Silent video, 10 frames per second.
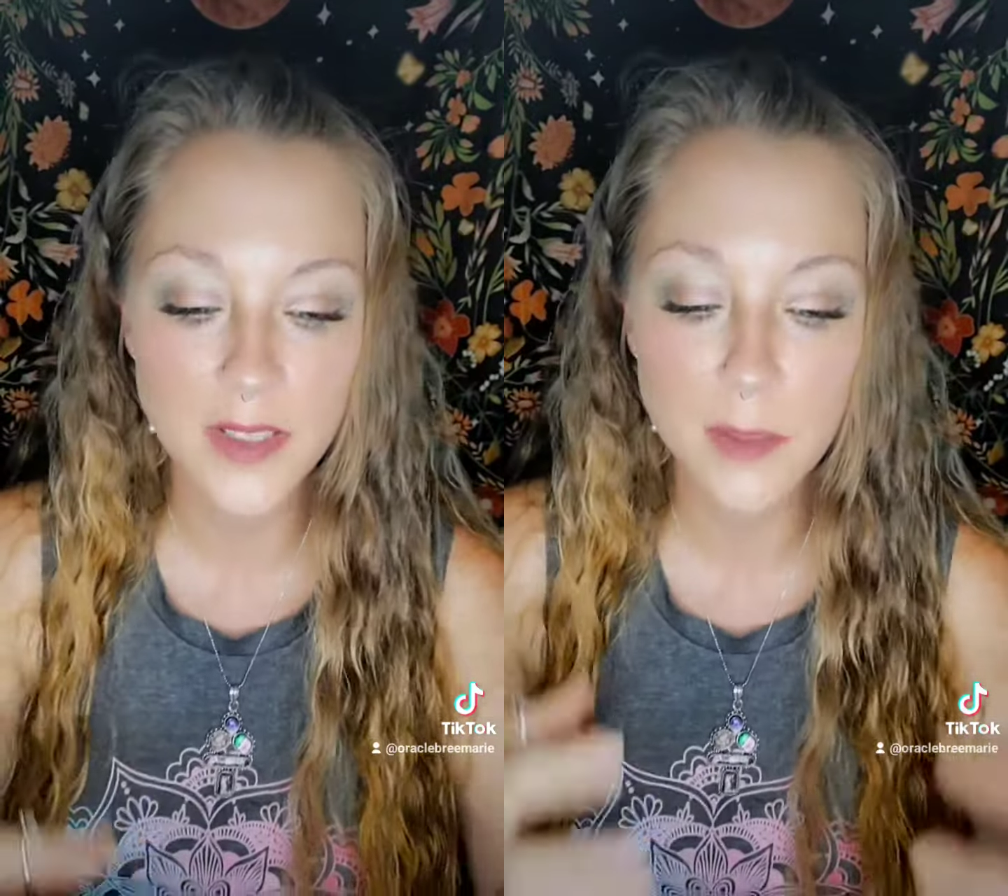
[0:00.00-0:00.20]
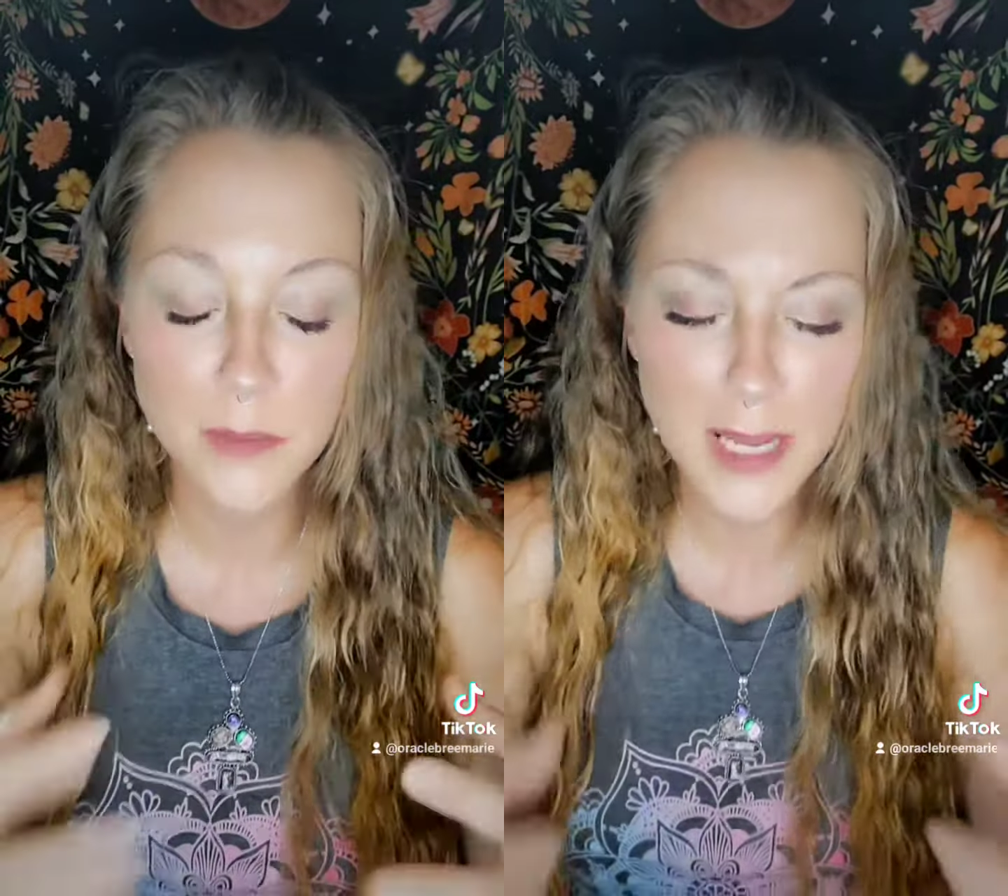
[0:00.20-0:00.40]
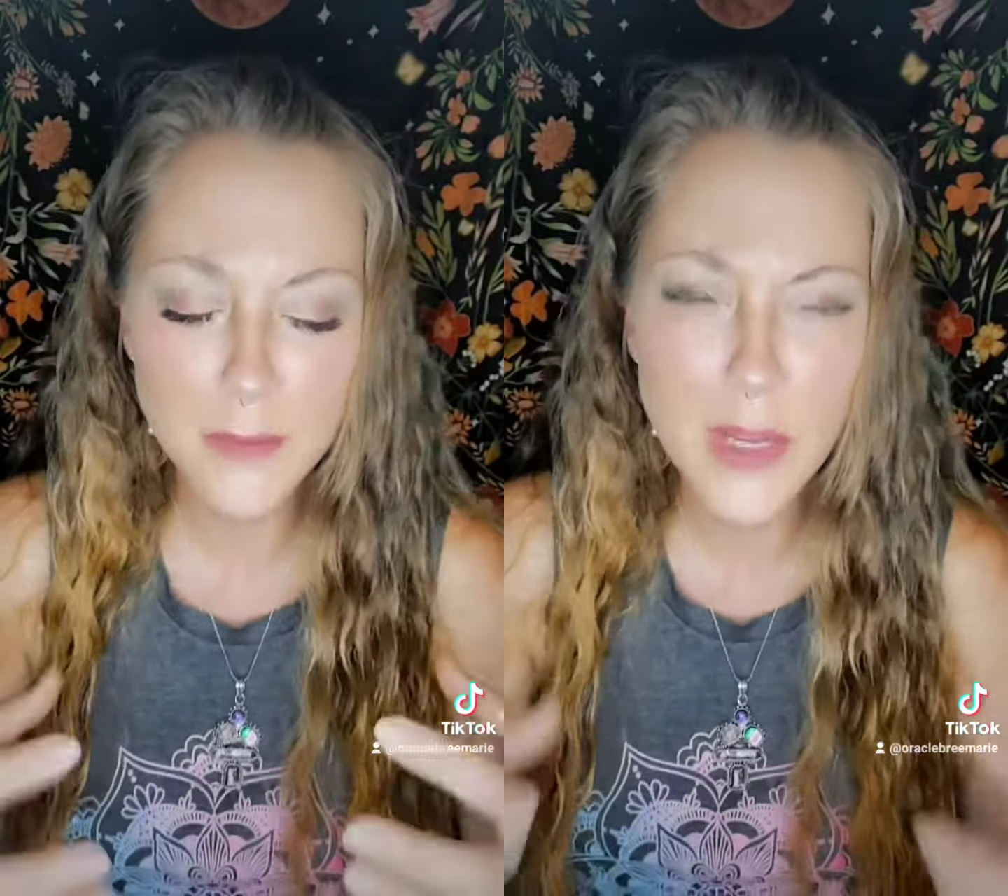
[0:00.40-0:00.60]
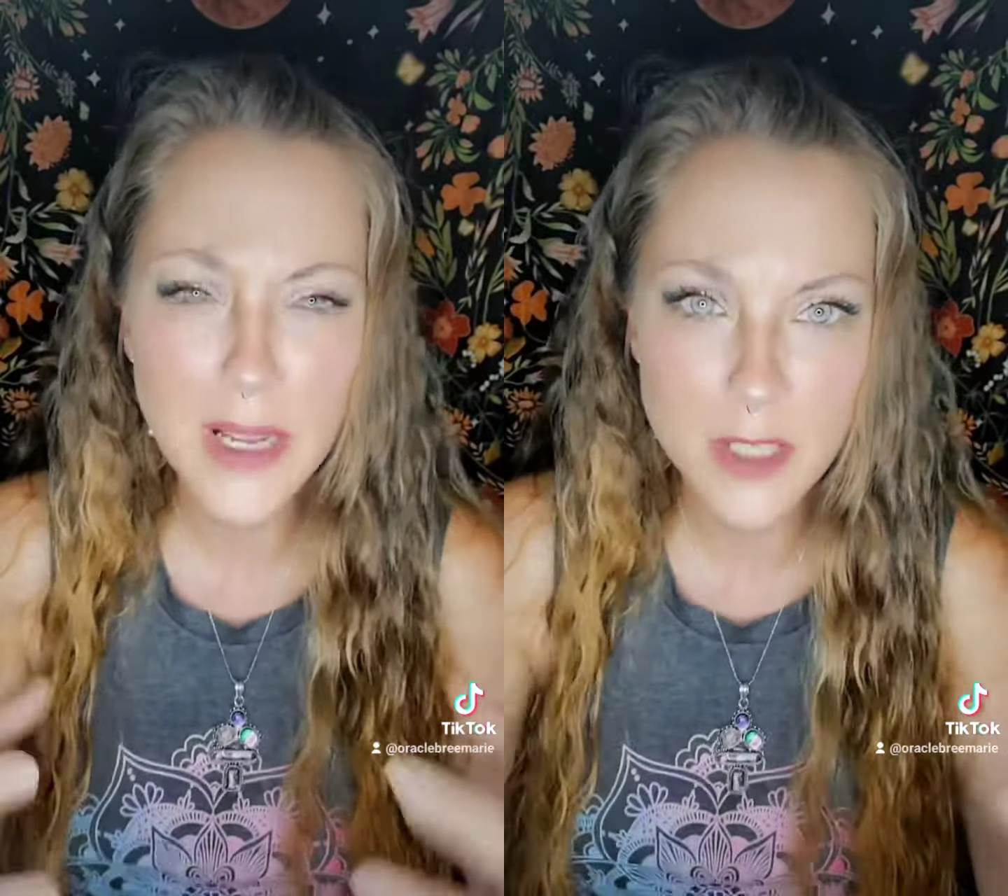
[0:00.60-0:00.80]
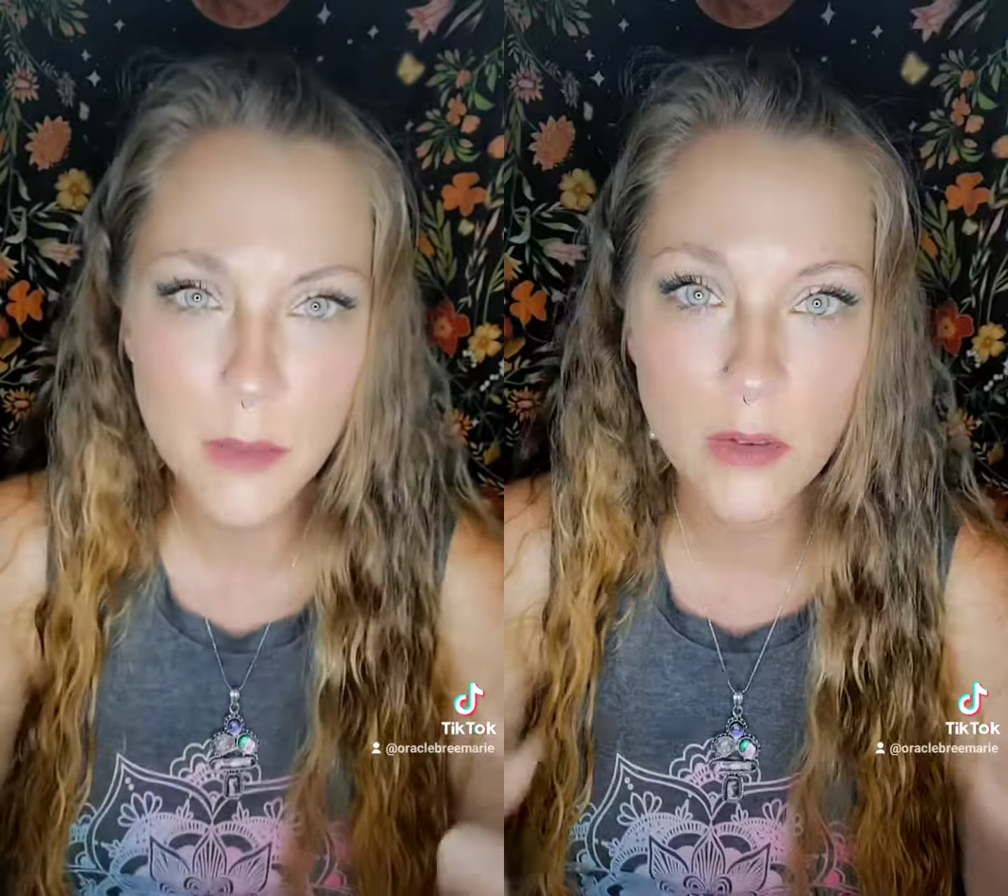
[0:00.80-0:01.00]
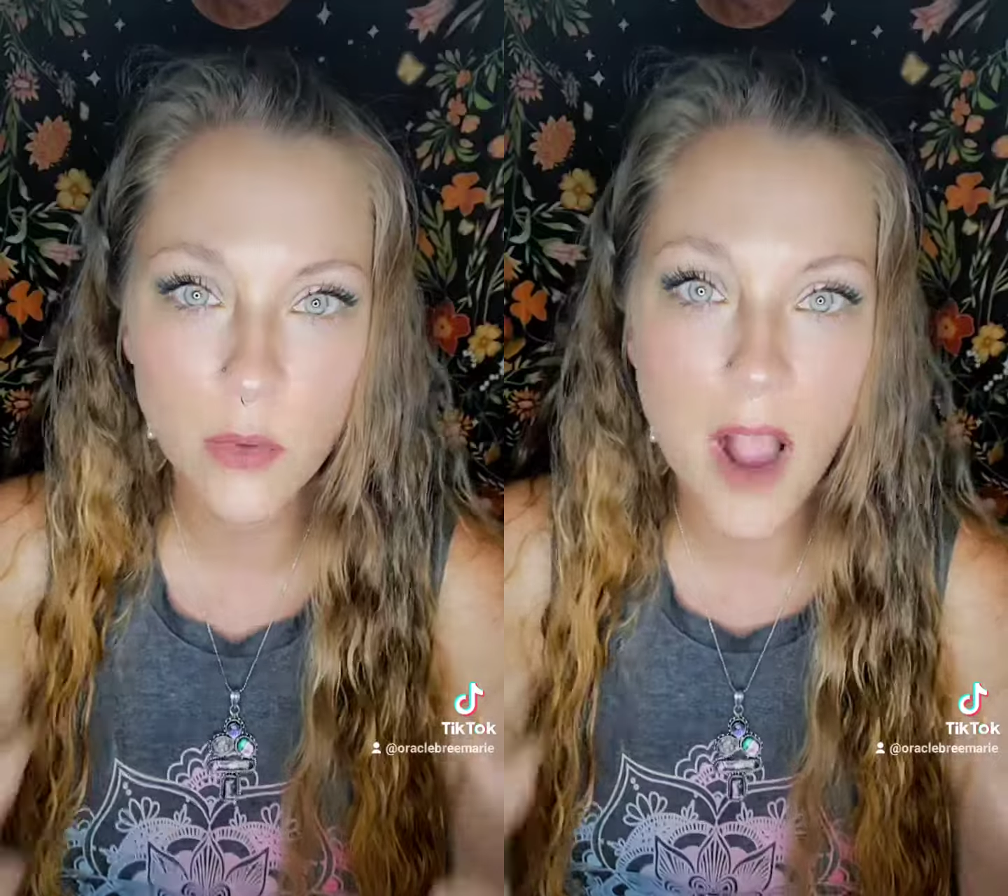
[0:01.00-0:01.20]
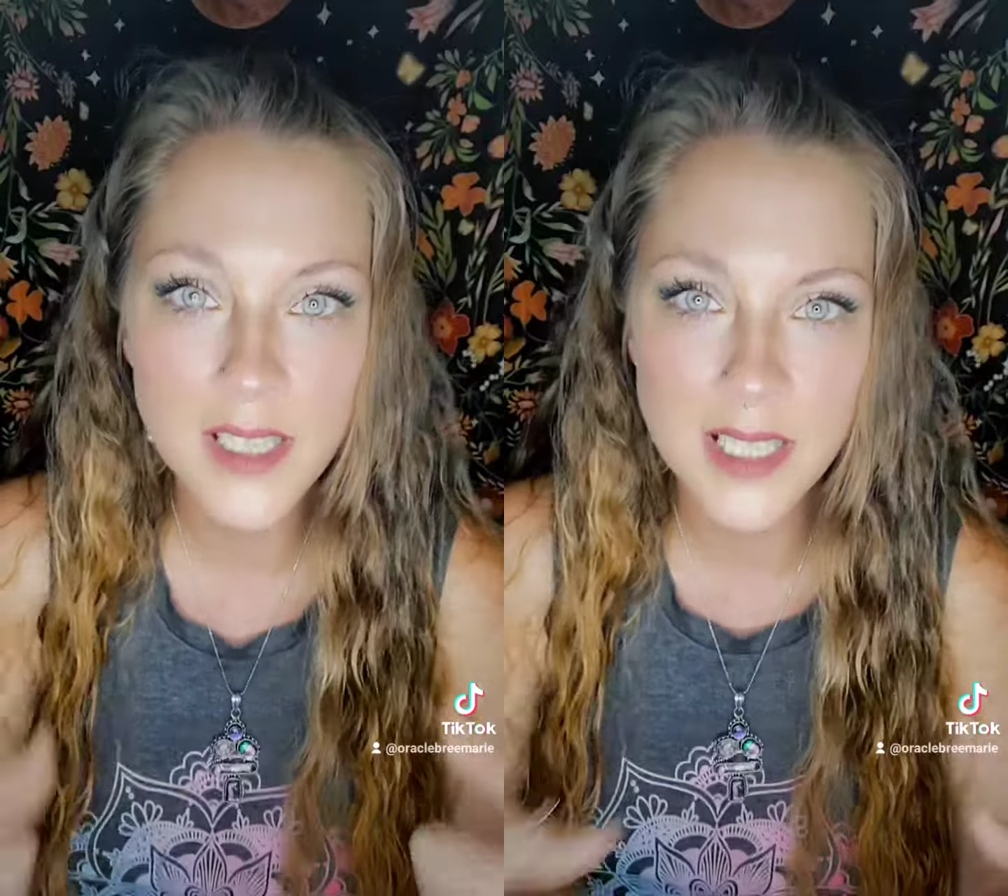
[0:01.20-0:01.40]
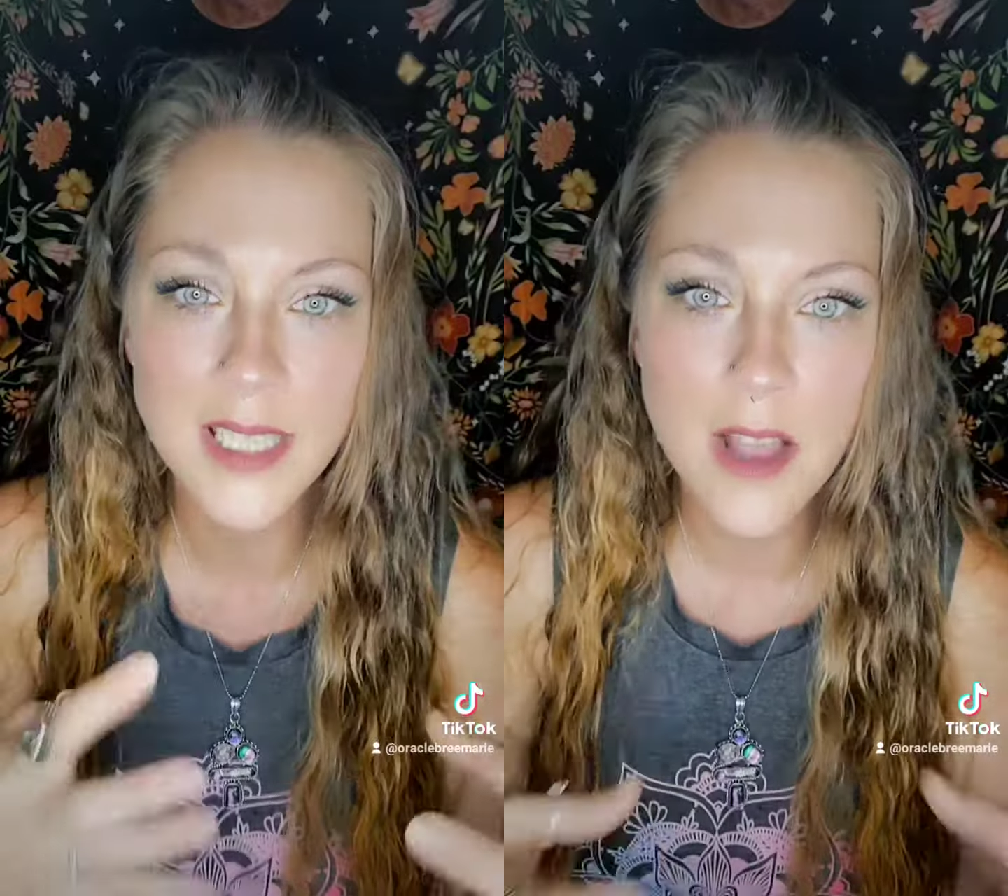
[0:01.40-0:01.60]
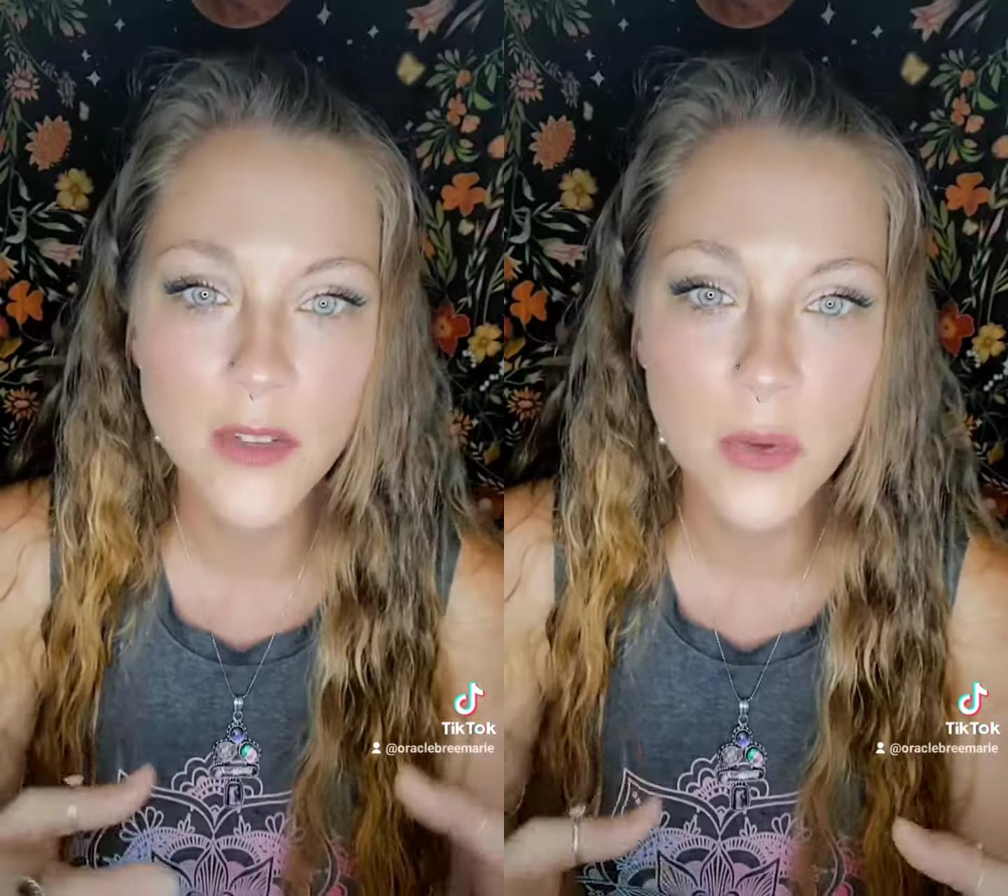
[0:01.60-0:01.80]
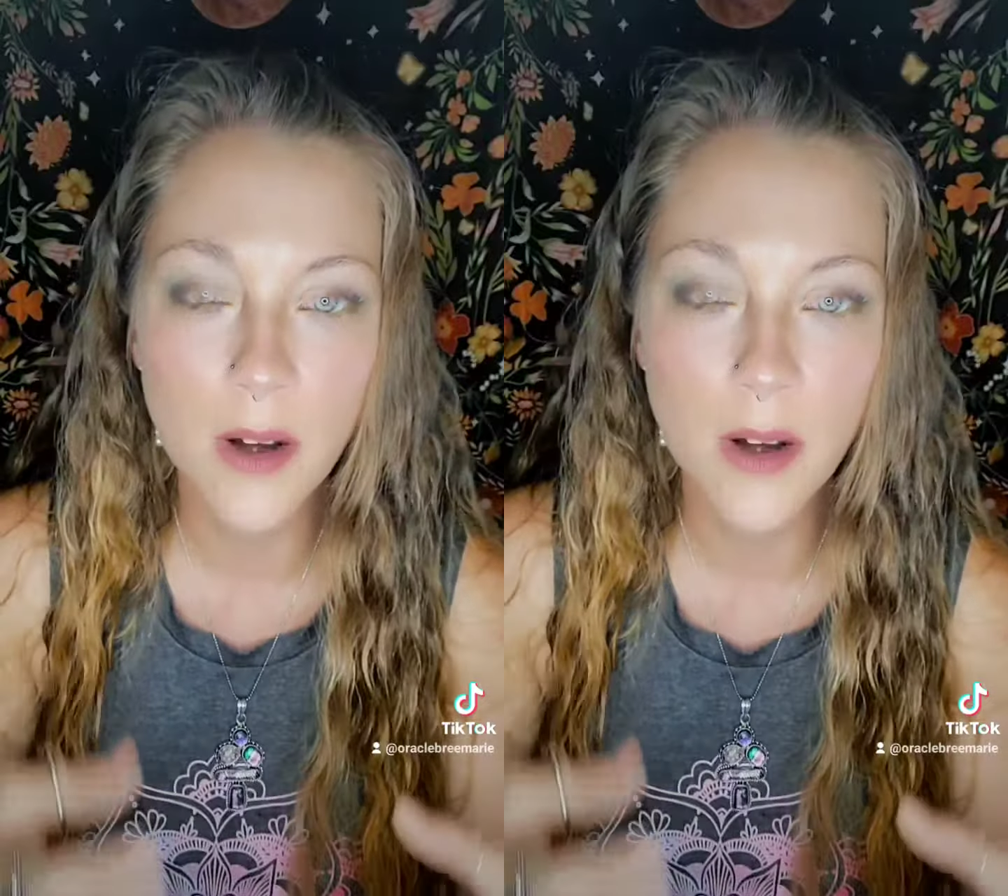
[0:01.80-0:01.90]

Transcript: Sometimes we have to be rocked down